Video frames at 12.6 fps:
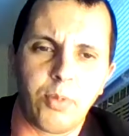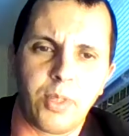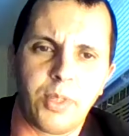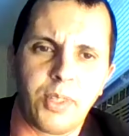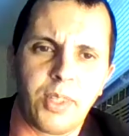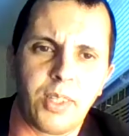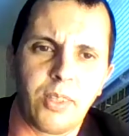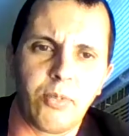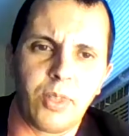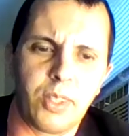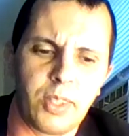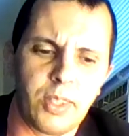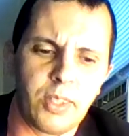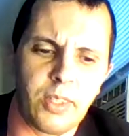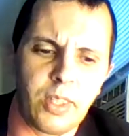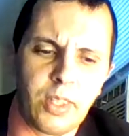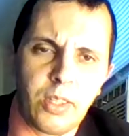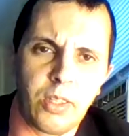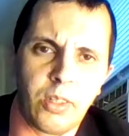to be seen within
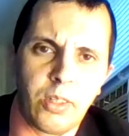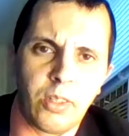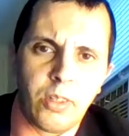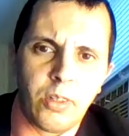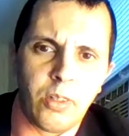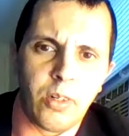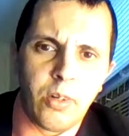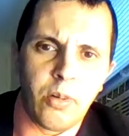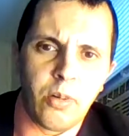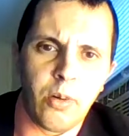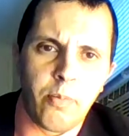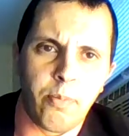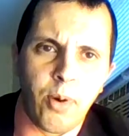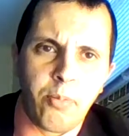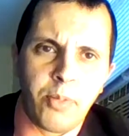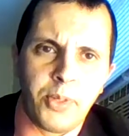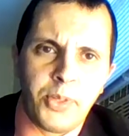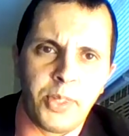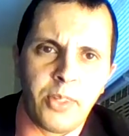a
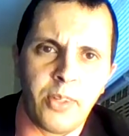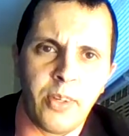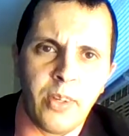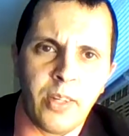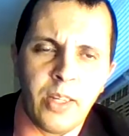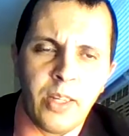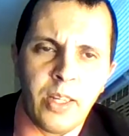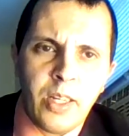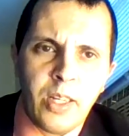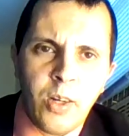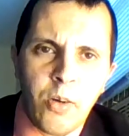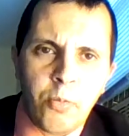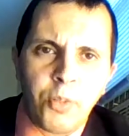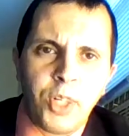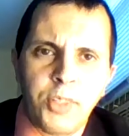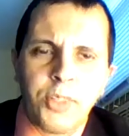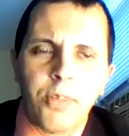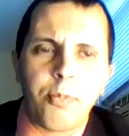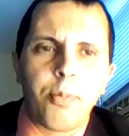promising
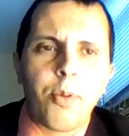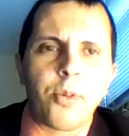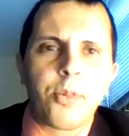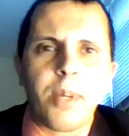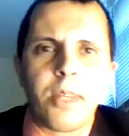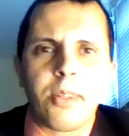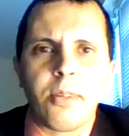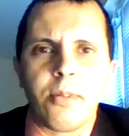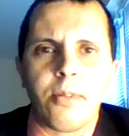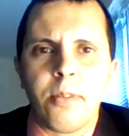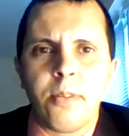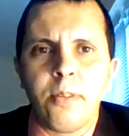objective perspective.